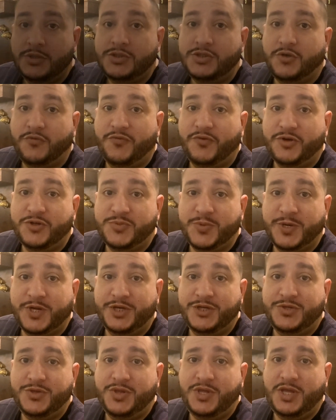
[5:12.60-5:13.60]
So first we're
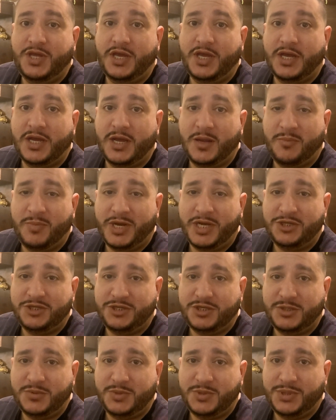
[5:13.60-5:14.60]
going to do the
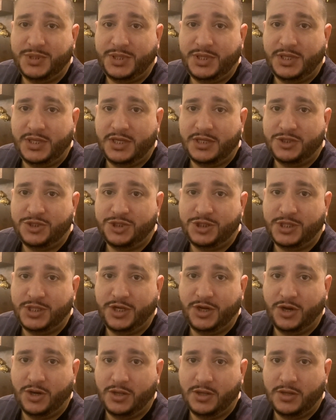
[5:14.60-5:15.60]
kampachi with the chili
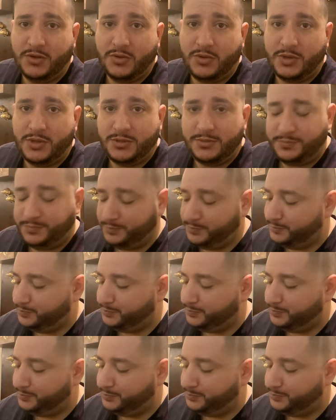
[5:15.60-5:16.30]
garlic oil.